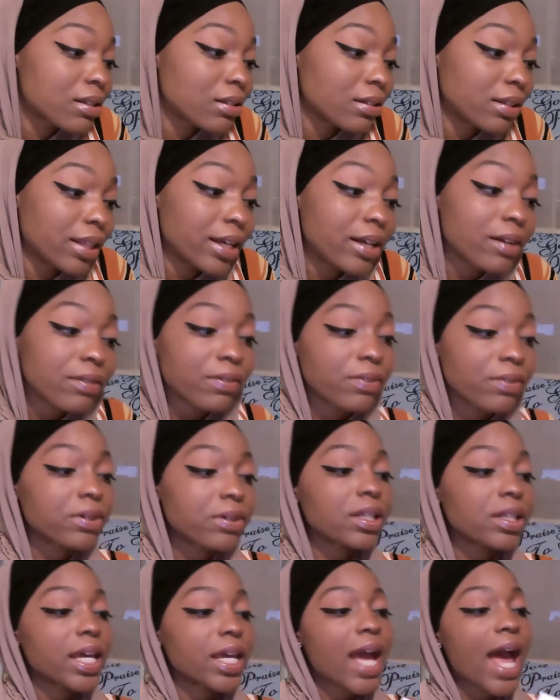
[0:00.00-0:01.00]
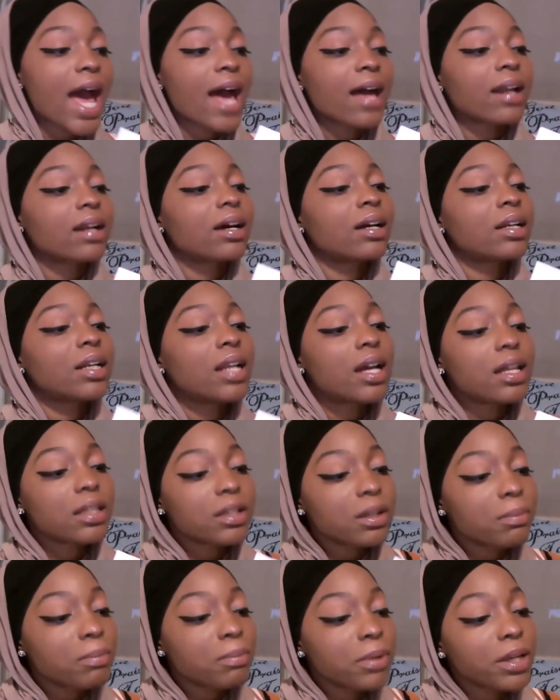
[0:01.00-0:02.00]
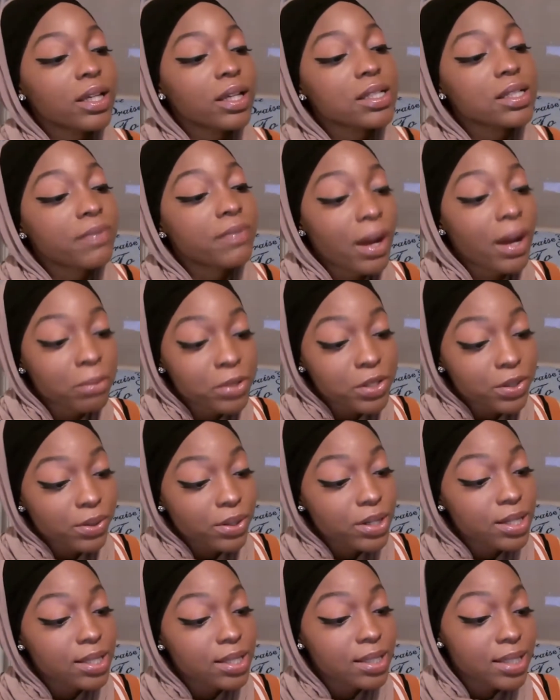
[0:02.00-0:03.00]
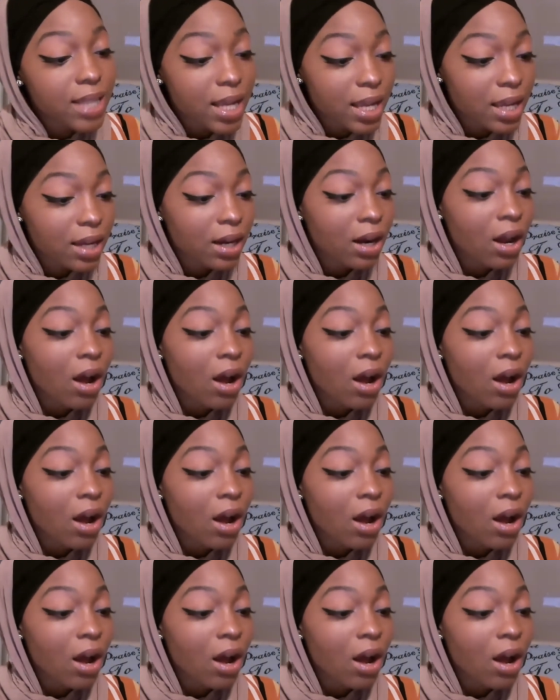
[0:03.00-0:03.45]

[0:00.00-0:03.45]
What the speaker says: Therefore, they add another being's vibratory state